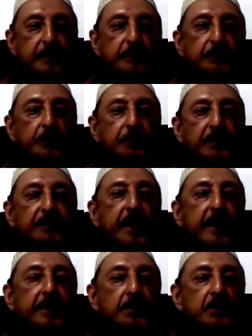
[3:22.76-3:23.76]
is to
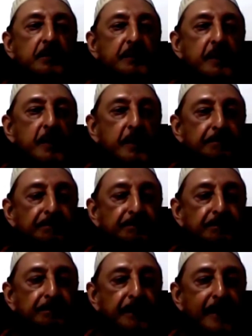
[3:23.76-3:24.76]
preside over
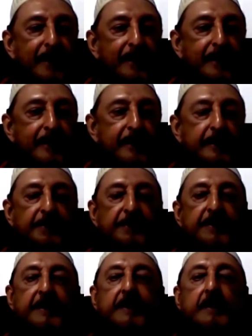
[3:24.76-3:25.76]

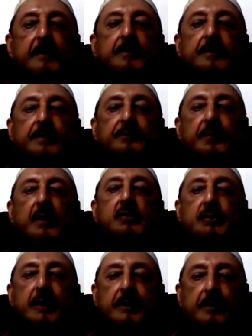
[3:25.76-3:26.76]
the
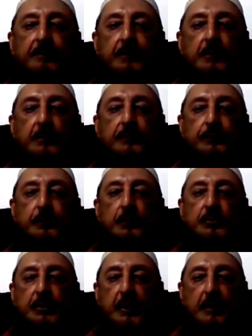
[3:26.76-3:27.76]
destruction of those
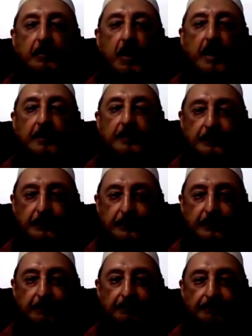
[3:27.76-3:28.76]
social bonds
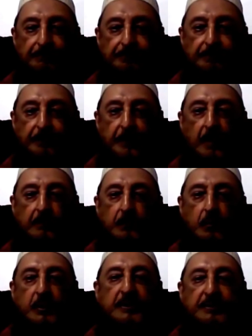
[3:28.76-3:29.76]
of
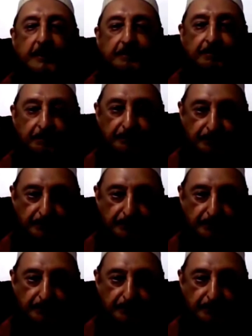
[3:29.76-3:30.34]
cohesion.